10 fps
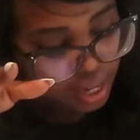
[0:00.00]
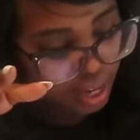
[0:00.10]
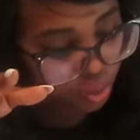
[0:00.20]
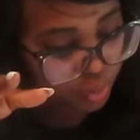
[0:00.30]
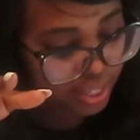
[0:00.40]

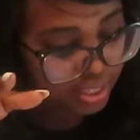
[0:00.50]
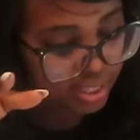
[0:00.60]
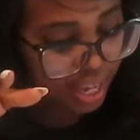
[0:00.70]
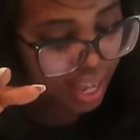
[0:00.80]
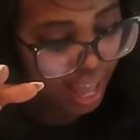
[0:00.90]
Now
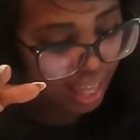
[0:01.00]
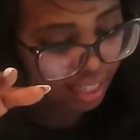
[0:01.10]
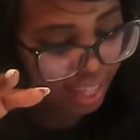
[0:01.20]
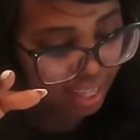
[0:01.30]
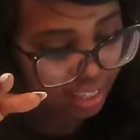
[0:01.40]
Wednesday, I
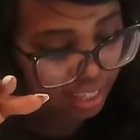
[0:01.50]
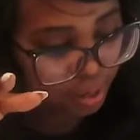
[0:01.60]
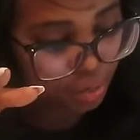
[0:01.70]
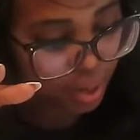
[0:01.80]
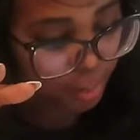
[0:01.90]

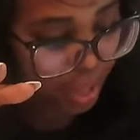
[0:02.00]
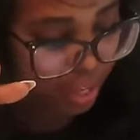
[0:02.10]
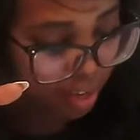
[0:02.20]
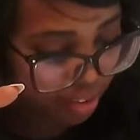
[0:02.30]
likely want to make